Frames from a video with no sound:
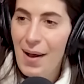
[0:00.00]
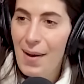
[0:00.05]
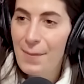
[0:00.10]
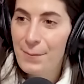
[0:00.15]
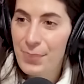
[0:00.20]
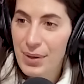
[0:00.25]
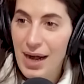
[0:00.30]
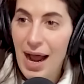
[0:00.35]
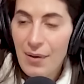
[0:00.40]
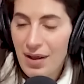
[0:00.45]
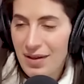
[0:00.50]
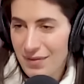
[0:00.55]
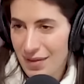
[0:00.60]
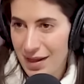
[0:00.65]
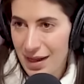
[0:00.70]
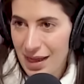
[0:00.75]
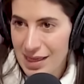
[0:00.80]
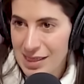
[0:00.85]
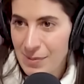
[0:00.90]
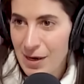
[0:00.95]
But I
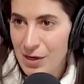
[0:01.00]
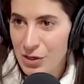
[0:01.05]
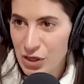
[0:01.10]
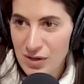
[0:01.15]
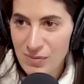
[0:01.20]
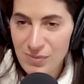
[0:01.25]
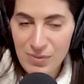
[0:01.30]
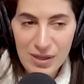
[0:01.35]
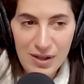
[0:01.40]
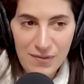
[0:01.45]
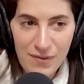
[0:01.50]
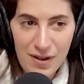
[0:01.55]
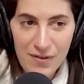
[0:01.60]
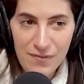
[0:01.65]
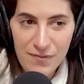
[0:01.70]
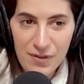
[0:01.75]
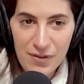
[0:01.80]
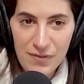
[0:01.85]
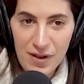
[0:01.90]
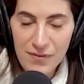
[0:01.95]
like, especially if I
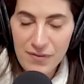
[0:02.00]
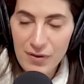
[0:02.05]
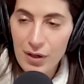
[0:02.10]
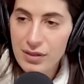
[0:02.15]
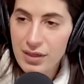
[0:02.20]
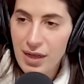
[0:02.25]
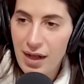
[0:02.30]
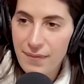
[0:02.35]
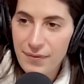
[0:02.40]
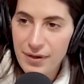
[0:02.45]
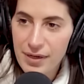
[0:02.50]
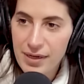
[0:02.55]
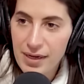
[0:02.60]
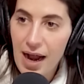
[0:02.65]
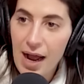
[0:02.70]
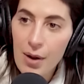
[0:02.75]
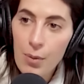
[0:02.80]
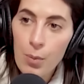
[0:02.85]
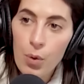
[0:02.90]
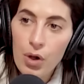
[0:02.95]
if I felt confident,
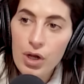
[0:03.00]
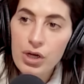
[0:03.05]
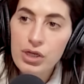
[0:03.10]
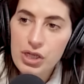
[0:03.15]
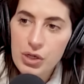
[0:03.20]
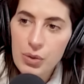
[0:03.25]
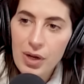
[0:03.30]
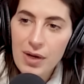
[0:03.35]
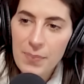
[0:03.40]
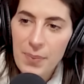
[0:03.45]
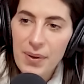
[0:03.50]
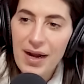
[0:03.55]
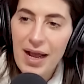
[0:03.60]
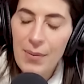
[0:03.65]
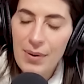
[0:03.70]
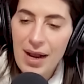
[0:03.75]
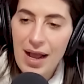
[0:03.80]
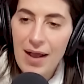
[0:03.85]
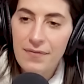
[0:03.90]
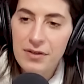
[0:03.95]
I would do it. But I
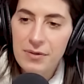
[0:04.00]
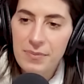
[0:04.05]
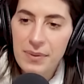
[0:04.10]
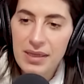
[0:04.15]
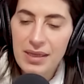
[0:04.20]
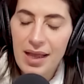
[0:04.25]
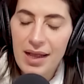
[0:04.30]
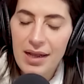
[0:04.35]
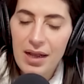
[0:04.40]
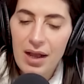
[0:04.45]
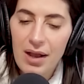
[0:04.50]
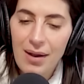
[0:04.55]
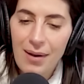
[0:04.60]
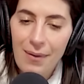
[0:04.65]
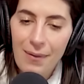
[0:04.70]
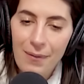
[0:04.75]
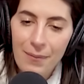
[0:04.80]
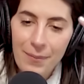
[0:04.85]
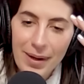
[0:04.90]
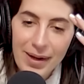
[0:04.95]
would have to be like,
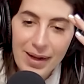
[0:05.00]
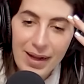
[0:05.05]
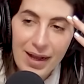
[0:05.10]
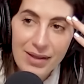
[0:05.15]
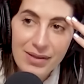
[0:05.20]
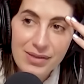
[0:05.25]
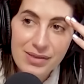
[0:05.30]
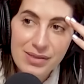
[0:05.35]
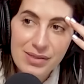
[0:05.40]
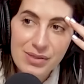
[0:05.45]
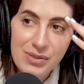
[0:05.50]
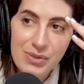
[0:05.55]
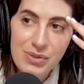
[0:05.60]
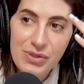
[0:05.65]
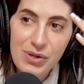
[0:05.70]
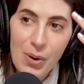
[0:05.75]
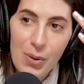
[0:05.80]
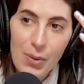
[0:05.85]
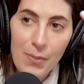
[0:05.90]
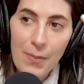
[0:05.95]
oh my god, this is
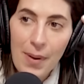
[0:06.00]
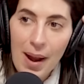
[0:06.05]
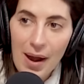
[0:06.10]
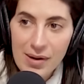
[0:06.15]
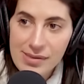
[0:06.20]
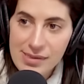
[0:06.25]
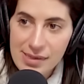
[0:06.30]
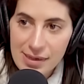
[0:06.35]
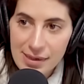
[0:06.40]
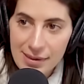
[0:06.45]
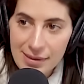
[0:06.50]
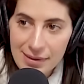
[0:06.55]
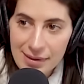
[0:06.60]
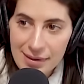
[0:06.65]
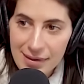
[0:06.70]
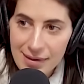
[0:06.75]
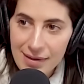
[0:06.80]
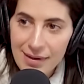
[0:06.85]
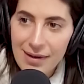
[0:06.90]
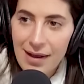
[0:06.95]
so embarrassing.
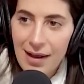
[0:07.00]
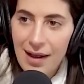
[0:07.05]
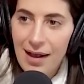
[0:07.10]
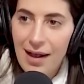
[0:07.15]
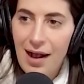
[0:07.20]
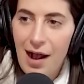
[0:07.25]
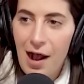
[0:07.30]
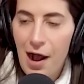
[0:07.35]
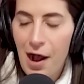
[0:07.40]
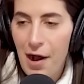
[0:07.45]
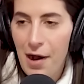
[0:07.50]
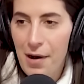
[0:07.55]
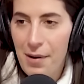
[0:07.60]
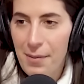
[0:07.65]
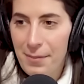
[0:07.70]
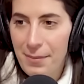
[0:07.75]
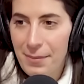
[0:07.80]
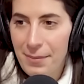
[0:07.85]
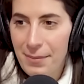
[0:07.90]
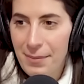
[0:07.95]
Yeah.
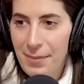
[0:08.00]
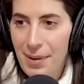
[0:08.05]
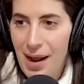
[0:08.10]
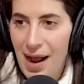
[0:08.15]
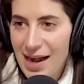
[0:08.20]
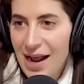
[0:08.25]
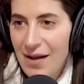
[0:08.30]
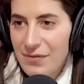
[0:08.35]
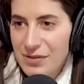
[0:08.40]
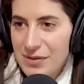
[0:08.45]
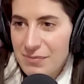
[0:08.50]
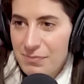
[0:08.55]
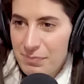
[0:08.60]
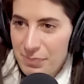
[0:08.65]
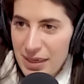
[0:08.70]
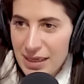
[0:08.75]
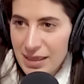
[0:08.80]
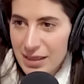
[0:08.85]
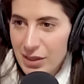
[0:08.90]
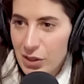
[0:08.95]
Um, I'd have to
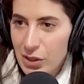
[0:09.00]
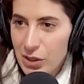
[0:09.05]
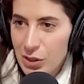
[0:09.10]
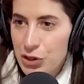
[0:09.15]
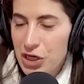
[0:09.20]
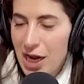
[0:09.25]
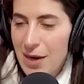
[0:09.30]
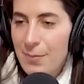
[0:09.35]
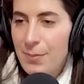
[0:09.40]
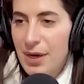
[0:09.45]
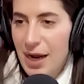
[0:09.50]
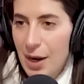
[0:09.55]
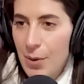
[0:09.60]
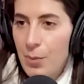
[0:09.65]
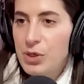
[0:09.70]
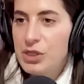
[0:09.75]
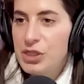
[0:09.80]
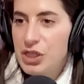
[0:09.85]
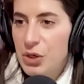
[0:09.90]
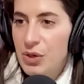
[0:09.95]
be a little ashamed, but I
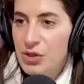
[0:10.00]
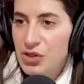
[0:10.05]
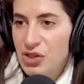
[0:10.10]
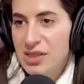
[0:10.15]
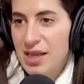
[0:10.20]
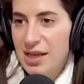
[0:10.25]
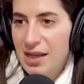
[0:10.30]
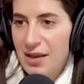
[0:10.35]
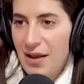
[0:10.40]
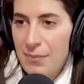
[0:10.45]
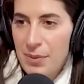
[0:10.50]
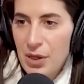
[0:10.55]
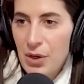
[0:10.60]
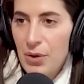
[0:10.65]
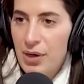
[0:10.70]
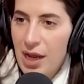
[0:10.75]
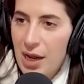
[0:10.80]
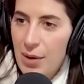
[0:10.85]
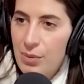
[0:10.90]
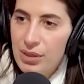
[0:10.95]
would do it. Just like I'd be
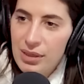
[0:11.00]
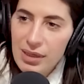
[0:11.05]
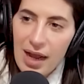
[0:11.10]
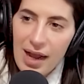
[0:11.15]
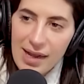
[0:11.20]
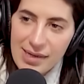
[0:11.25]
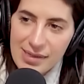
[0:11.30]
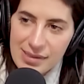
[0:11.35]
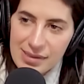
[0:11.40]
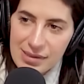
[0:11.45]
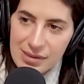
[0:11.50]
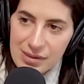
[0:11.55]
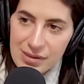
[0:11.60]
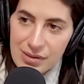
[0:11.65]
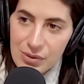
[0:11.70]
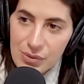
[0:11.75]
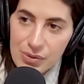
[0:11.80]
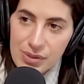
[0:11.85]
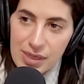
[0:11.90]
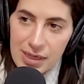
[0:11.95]
okay with a guy
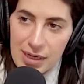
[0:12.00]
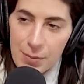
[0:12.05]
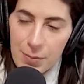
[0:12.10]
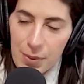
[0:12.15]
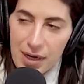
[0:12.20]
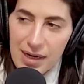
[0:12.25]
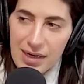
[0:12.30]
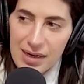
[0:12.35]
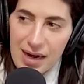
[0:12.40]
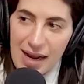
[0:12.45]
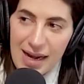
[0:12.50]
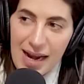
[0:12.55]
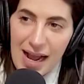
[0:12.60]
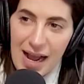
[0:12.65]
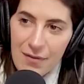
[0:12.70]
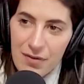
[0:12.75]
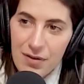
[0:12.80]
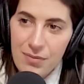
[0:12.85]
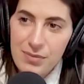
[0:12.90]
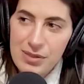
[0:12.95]
who did it, but I'd,
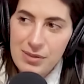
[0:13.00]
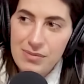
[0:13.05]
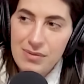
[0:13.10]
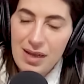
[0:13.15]
have him.